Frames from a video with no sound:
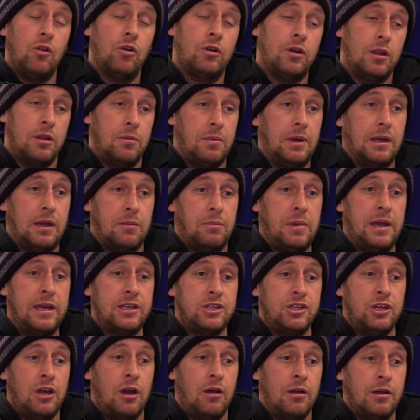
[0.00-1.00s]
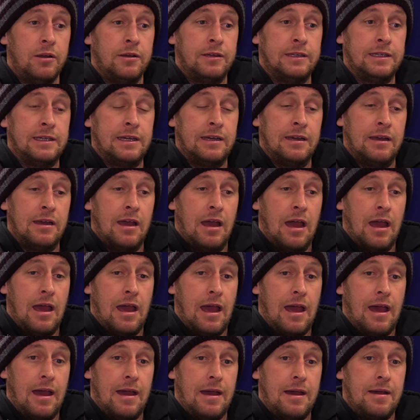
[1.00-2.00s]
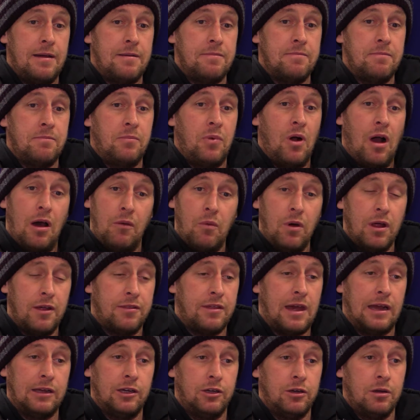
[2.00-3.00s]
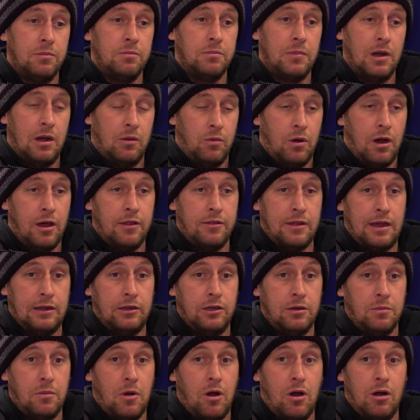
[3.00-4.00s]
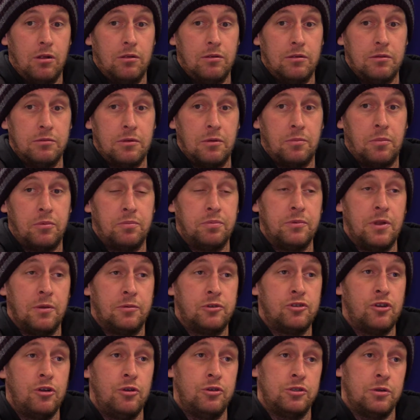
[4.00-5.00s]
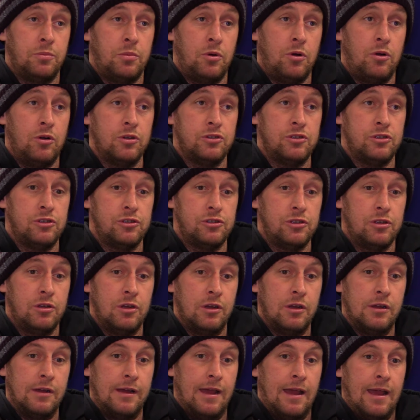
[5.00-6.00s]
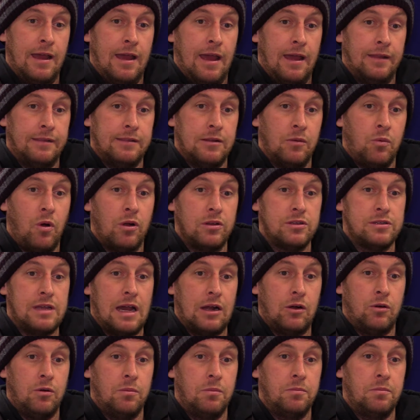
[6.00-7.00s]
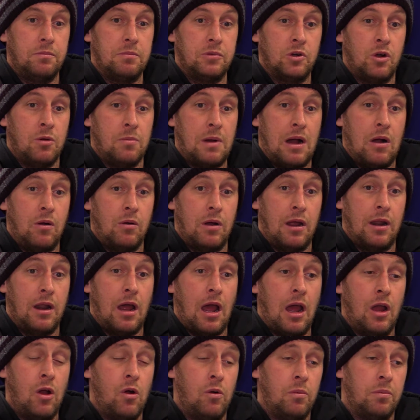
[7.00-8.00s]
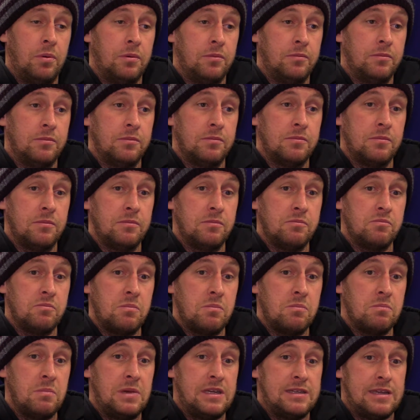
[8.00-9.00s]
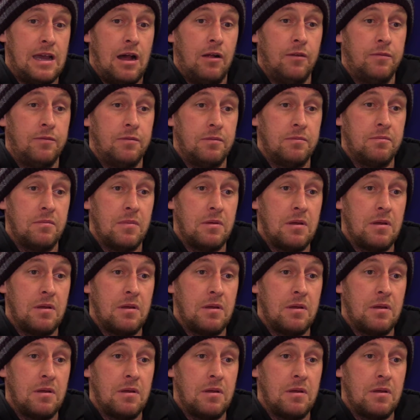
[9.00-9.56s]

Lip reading: look at the bigger picture. But I want to thank them. I want to thank them all, the true supporters, the ones that come out. And I hope myself,